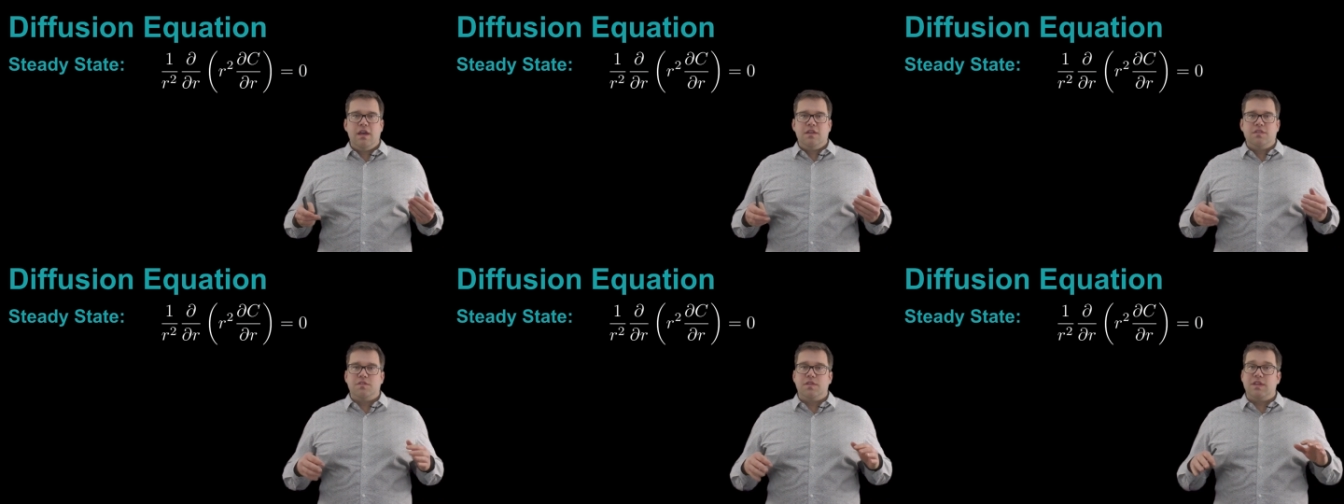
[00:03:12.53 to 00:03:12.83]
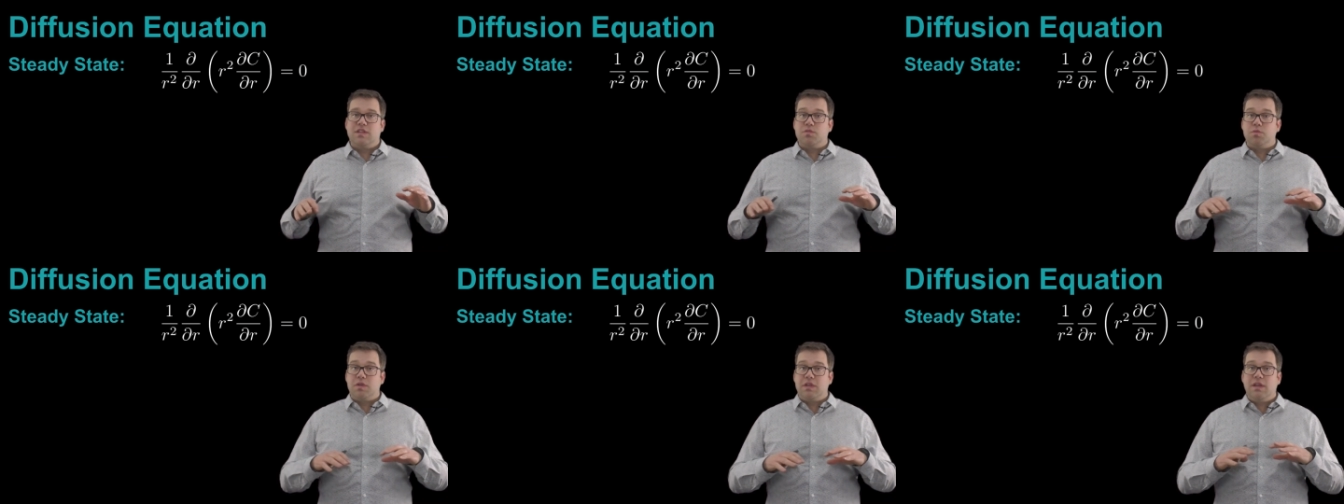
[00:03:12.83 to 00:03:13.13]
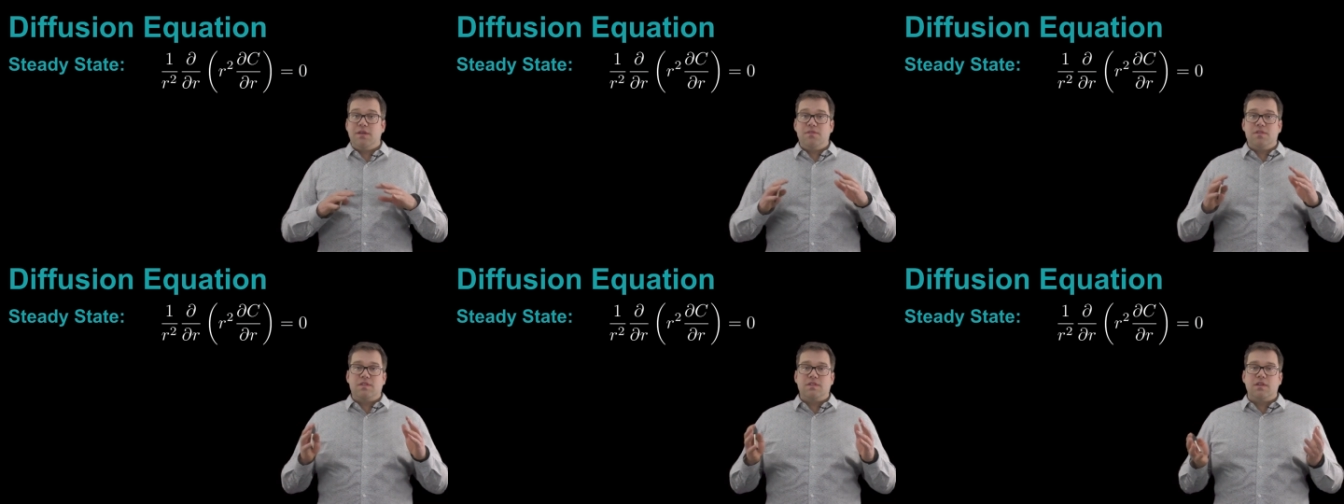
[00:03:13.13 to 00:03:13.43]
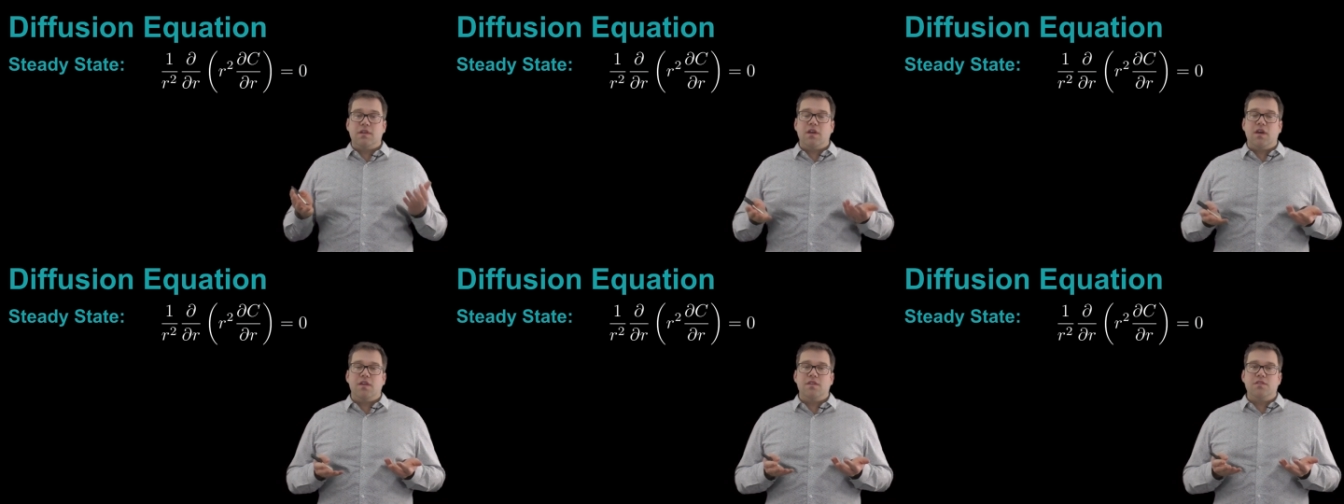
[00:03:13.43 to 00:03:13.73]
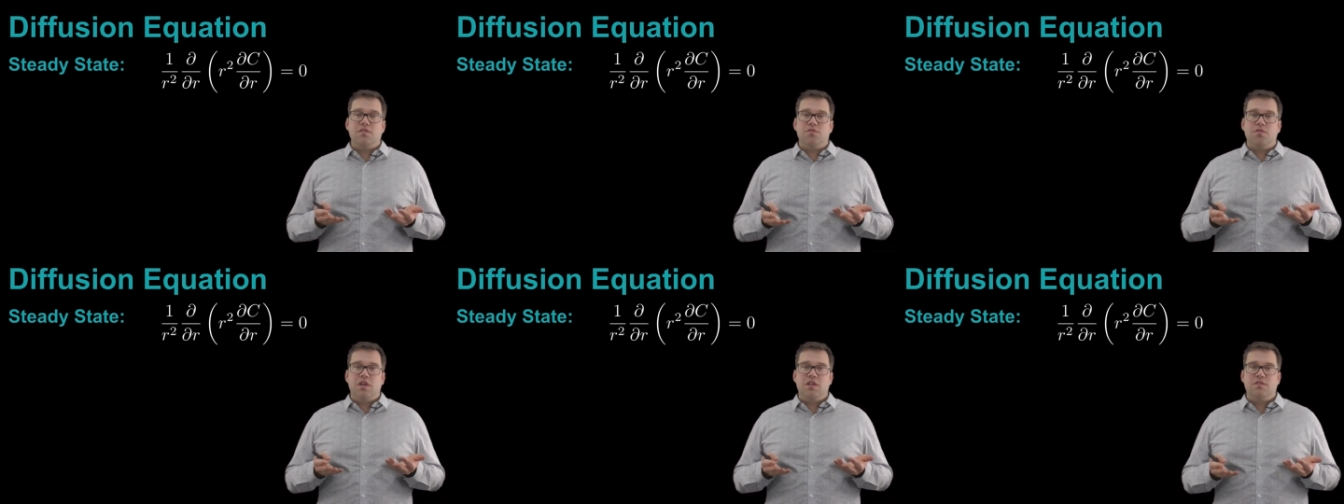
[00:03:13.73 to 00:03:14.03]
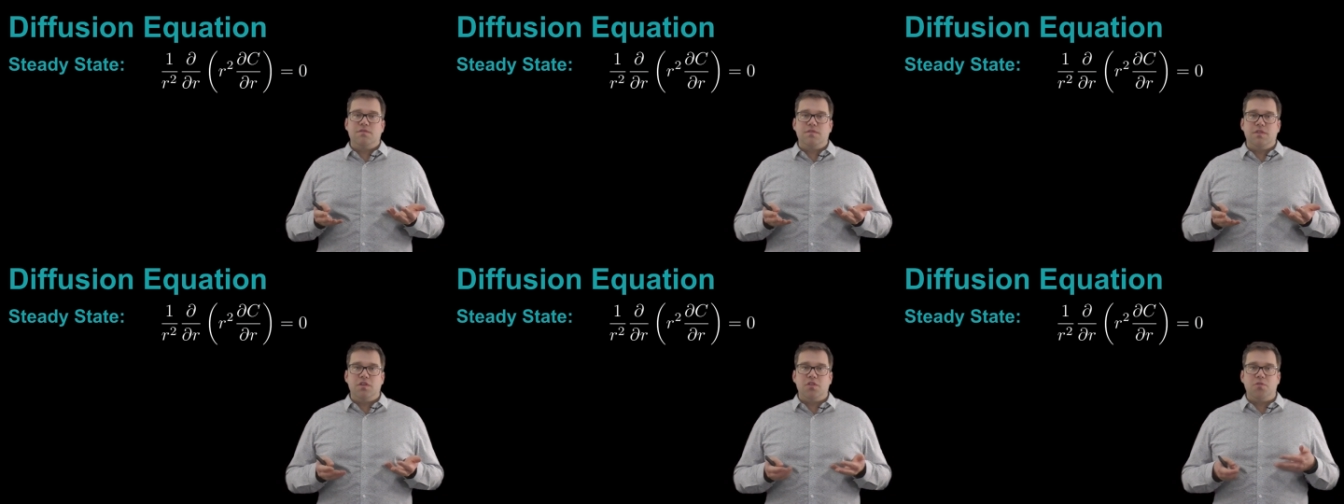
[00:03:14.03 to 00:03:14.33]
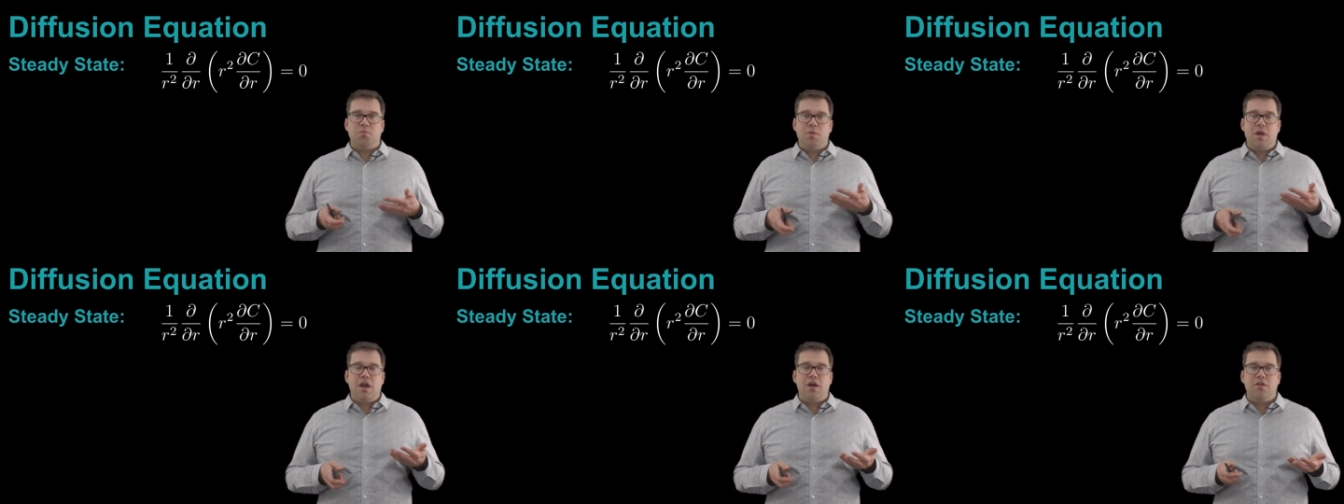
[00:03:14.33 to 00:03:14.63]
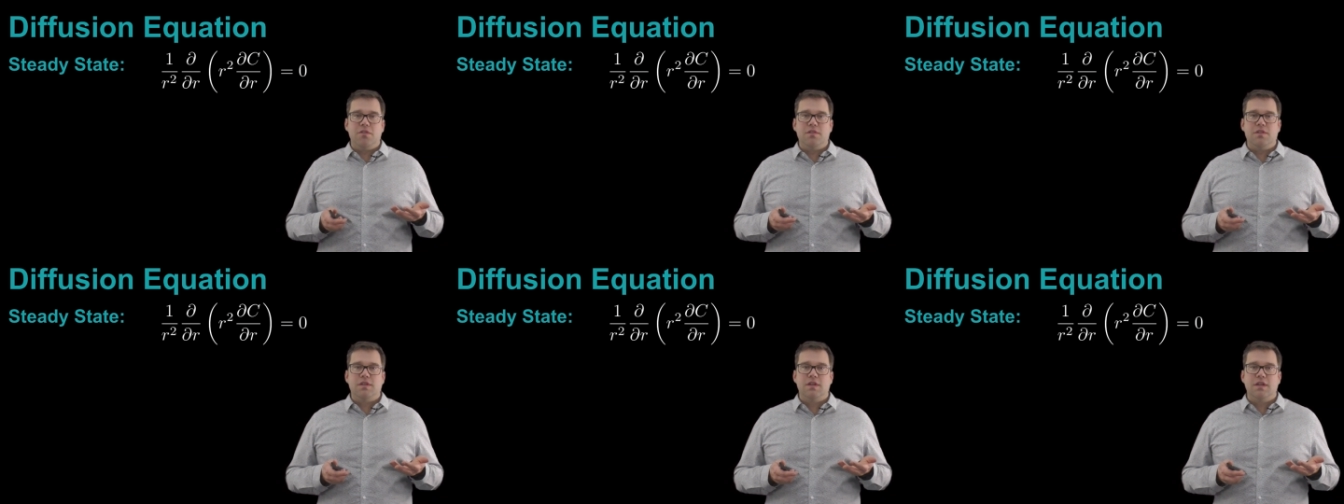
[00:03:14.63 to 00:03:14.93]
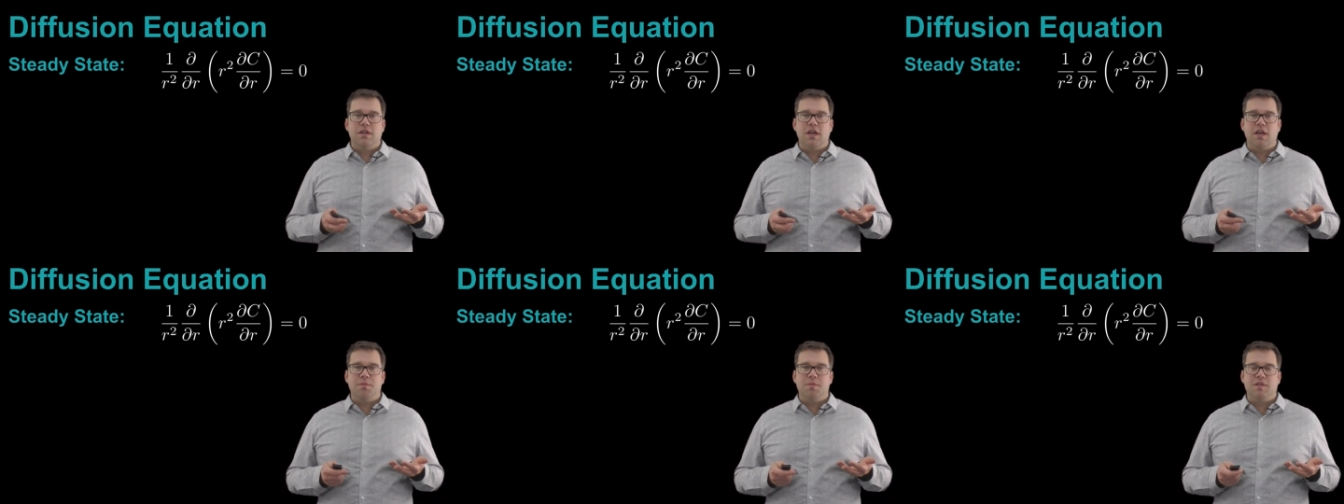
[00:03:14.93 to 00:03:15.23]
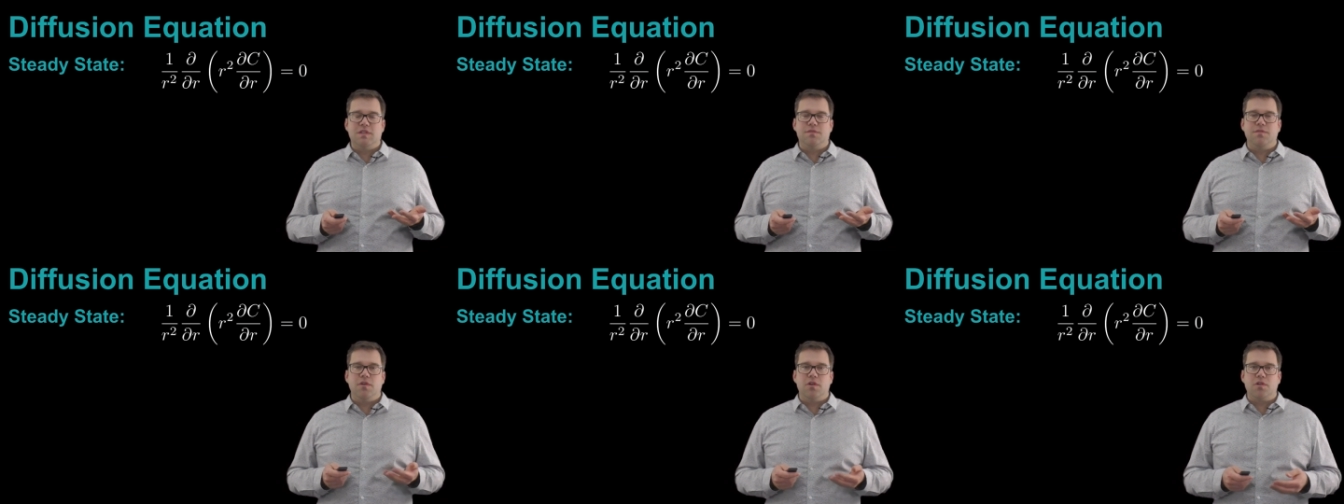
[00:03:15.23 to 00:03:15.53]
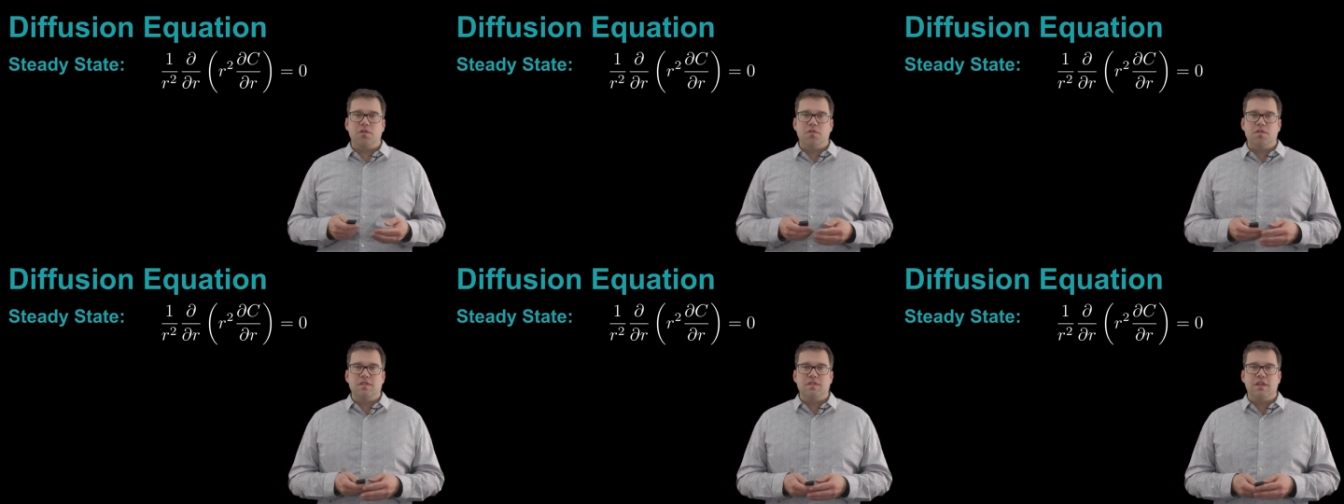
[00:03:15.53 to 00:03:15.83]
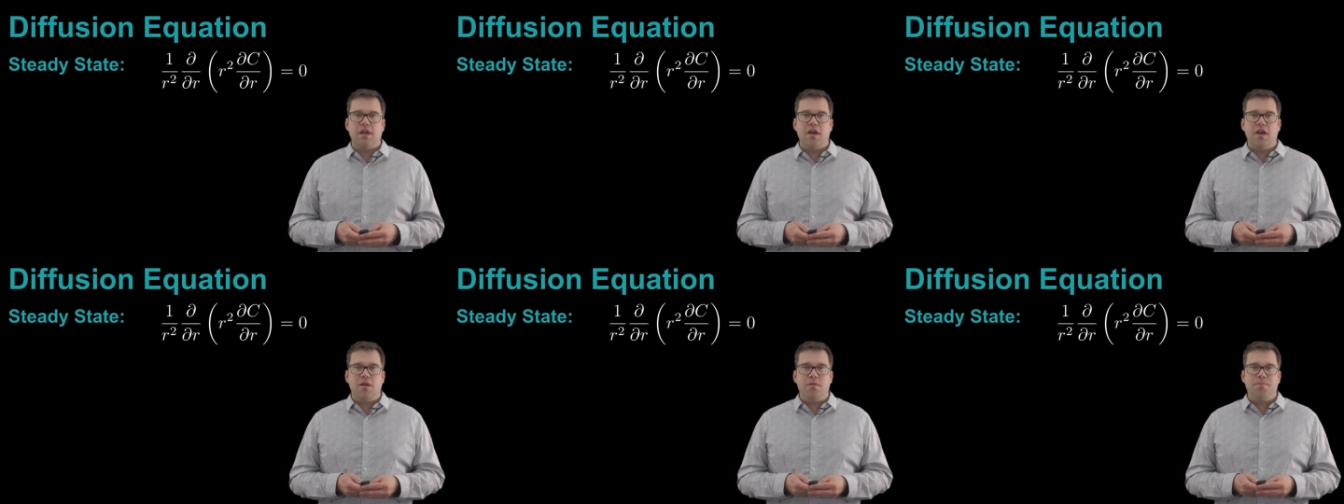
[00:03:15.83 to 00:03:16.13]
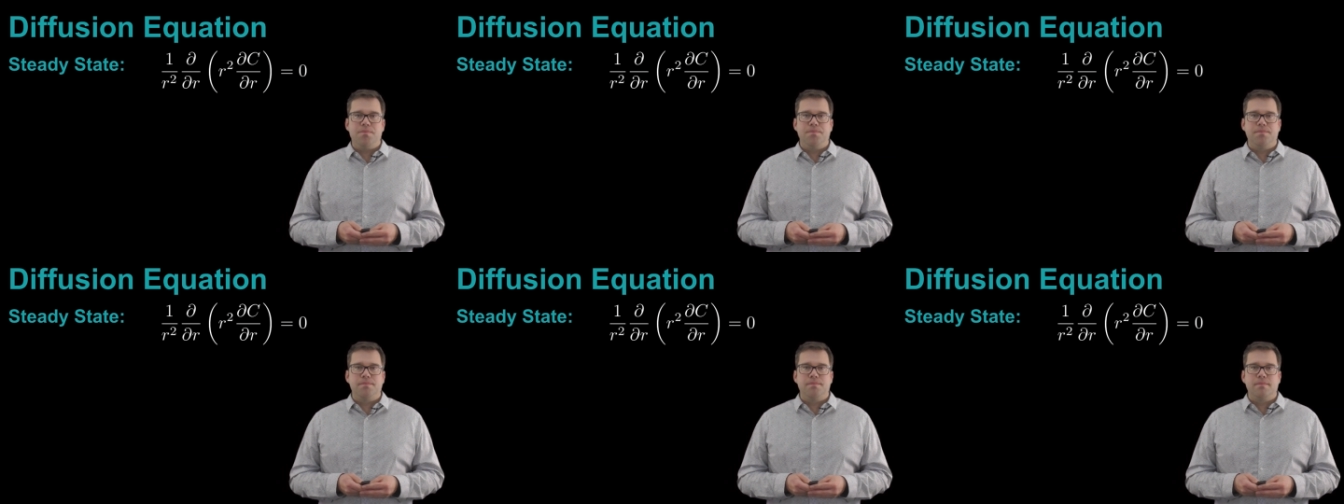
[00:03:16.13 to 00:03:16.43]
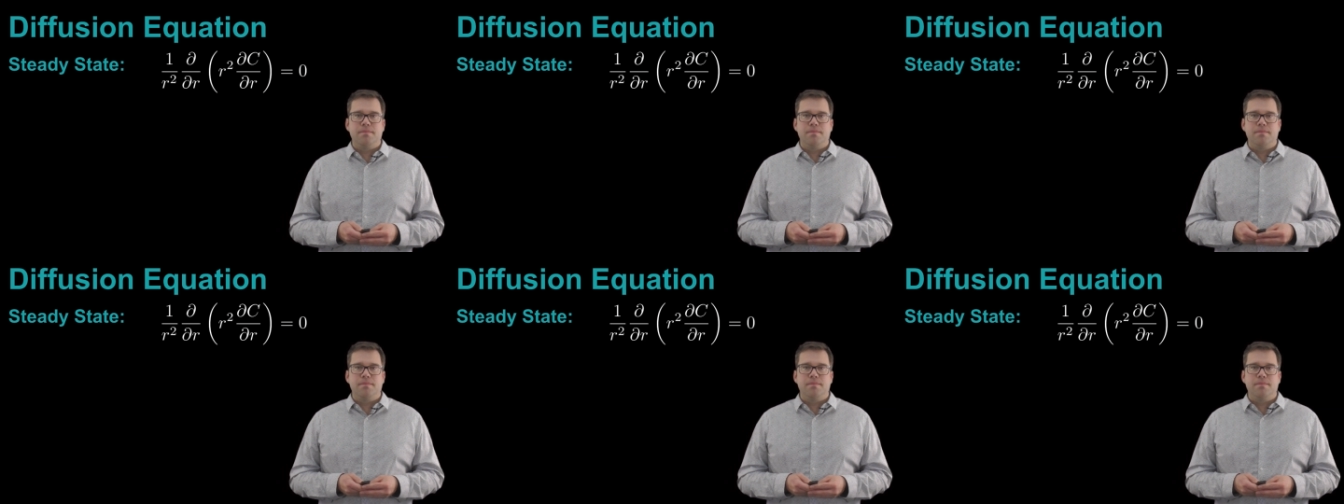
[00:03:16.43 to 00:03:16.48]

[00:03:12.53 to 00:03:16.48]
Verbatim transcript: So this will give us the concentration field around um, a spherical cell.